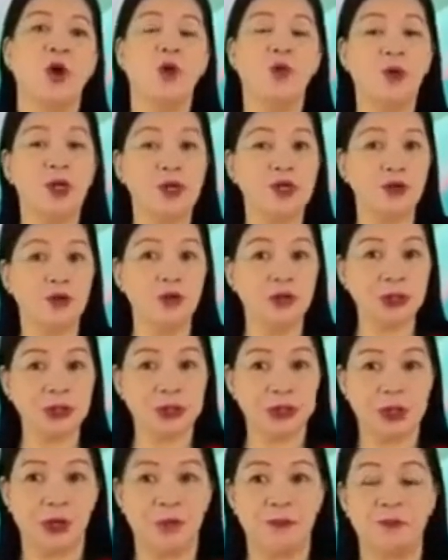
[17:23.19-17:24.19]
where
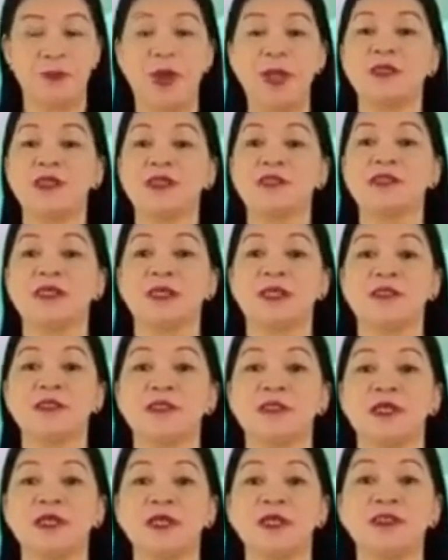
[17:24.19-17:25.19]
cultural practices
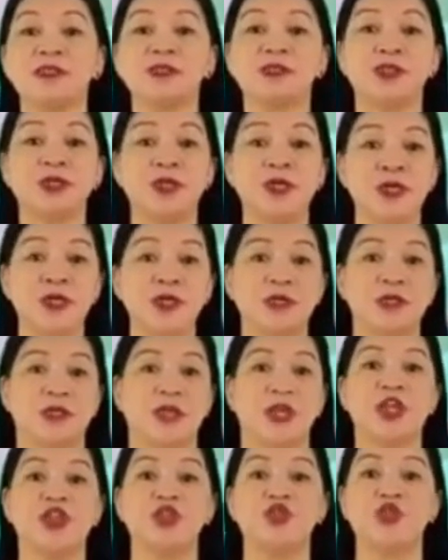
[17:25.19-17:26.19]
is turned
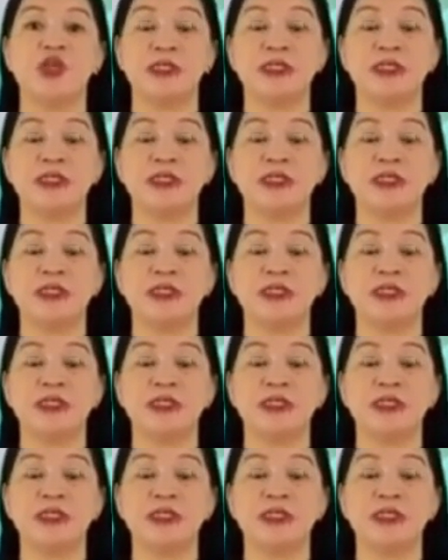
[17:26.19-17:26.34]
into